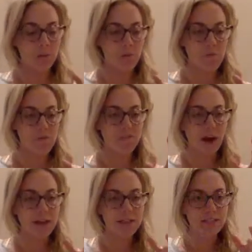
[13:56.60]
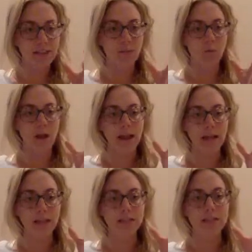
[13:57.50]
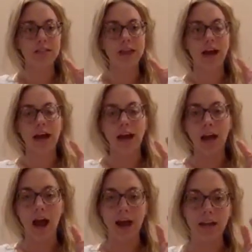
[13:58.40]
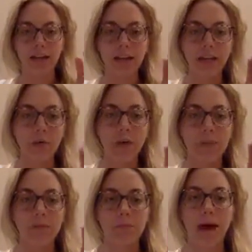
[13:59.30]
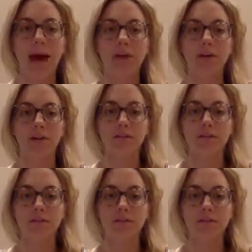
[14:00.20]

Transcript: finding ways that I could interrupt the pattern